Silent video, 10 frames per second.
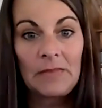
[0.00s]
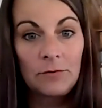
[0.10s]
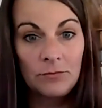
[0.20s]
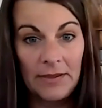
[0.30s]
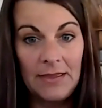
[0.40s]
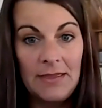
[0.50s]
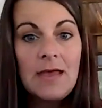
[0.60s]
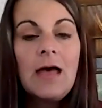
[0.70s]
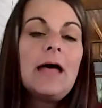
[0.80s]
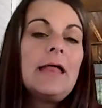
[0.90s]
Okay,
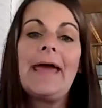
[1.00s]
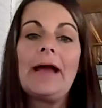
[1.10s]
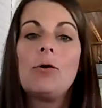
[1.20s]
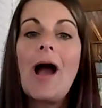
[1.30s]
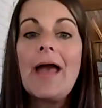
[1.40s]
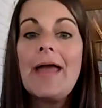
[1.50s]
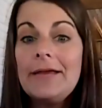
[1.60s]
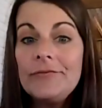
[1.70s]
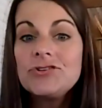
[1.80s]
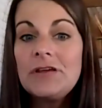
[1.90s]
now if
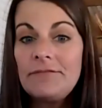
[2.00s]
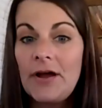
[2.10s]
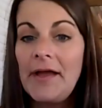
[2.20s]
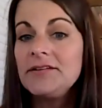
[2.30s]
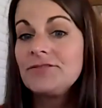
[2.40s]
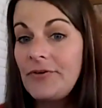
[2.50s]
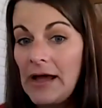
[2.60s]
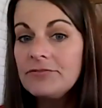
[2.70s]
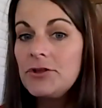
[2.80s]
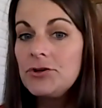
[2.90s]
she invites
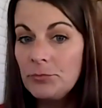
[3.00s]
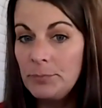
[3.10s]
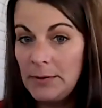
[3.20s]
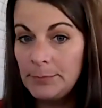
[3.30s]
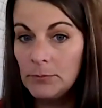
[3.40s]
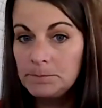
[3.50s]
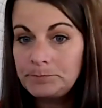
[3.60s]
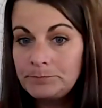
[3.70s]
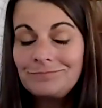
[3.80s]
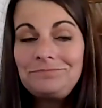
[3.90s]
500 people,
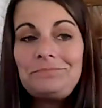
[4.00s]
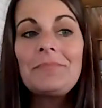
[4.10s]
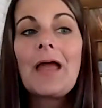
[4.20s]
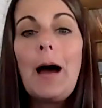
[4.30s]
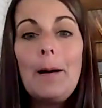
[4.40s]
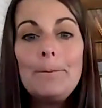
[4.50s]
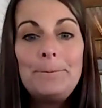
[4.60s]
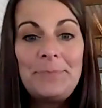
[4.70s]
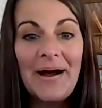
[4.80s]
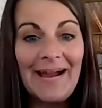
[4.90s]

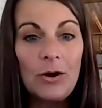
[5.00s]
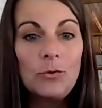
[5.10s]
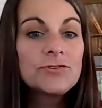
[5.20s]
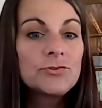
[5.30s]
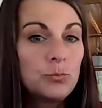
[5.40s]
about